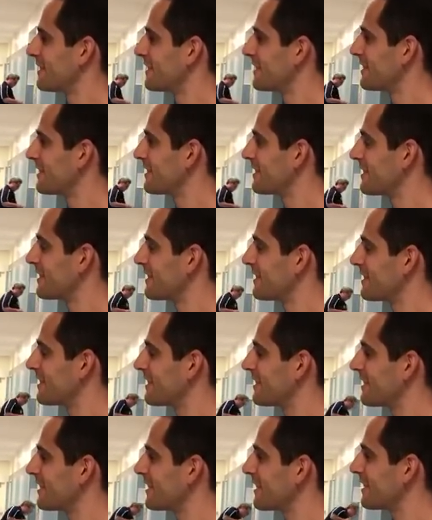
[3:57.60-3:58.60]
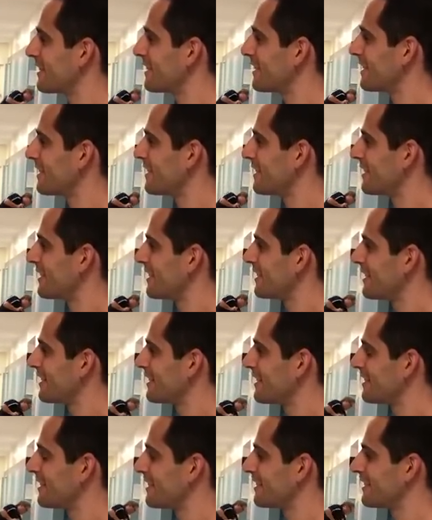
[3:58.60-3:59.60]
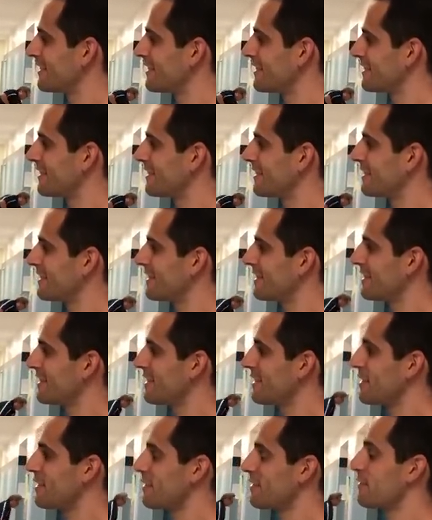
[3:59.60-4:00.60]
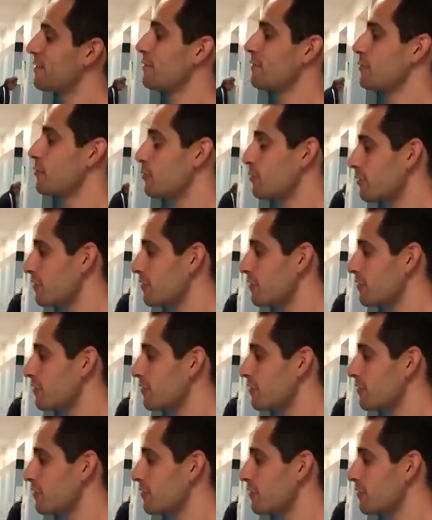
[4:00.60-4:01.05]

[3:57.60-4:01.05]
No words are spoken by the person on screen.